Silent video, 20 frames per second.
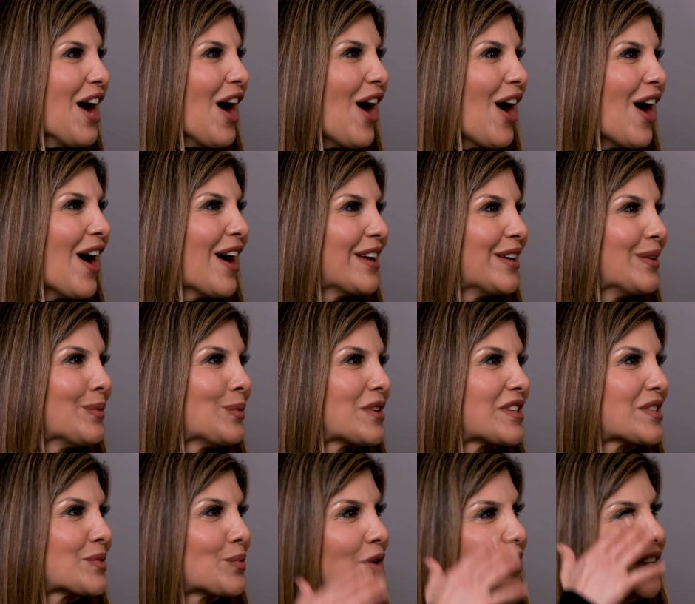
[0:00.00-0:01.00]
I
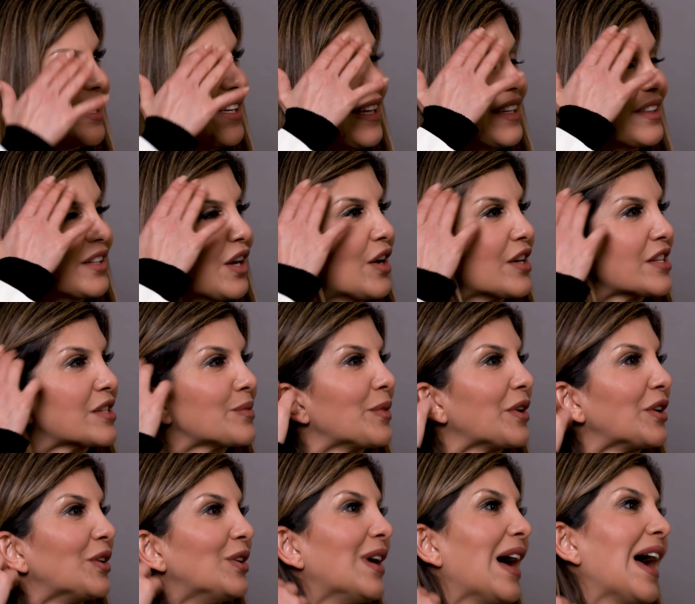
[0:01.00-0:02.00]
was working at the
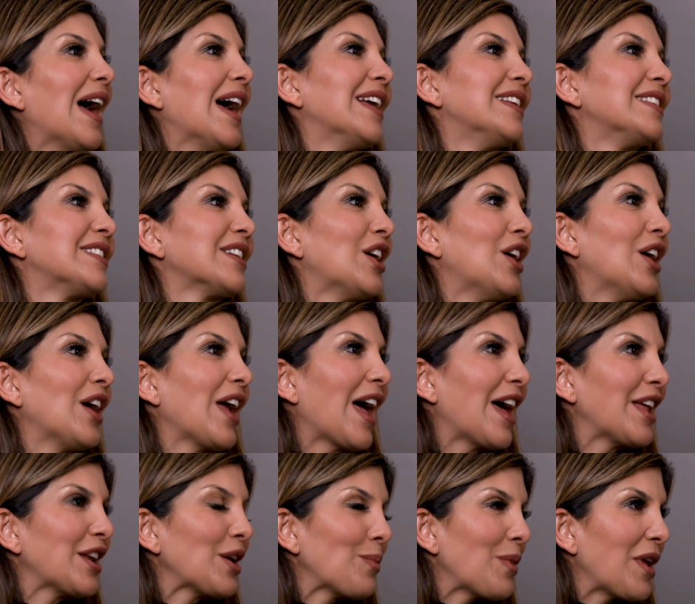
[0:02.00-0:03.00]
hospital, and I
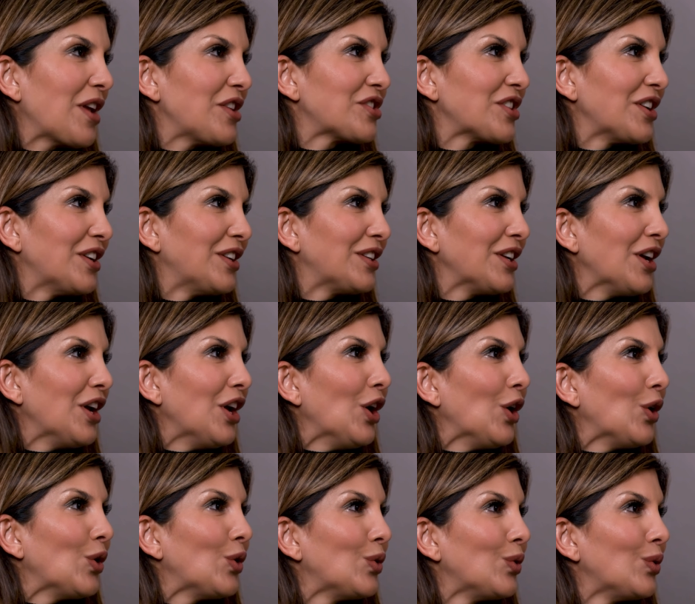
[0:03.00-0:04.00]
had a patient
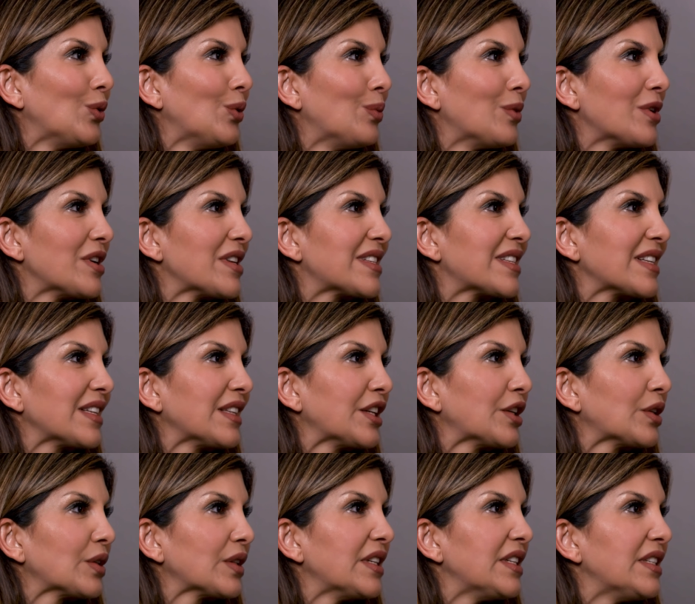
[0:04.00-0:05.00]
who was
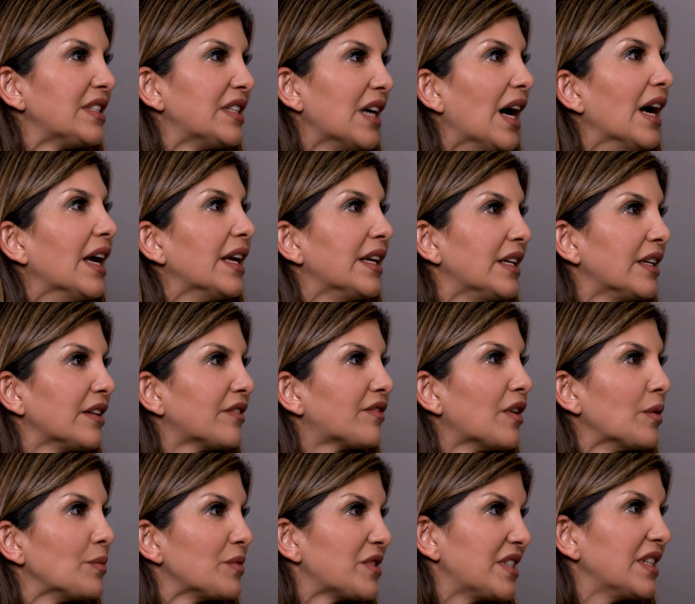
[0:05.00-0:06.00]
literally dying
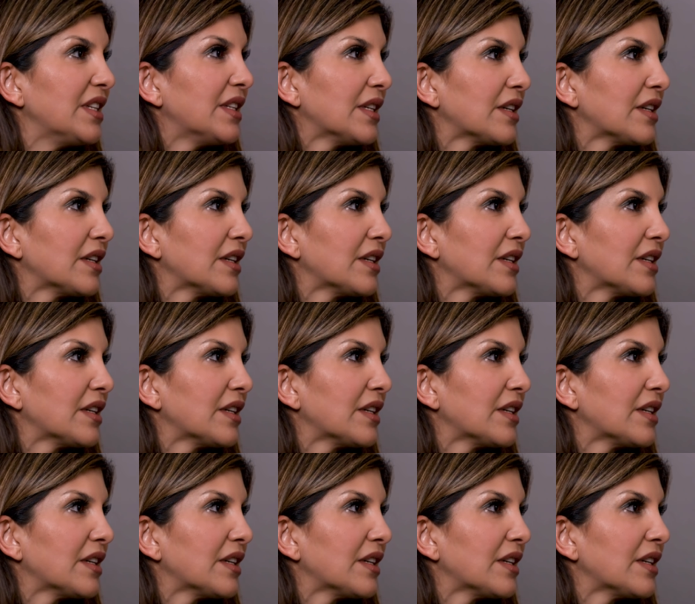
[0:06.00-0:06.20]
from C.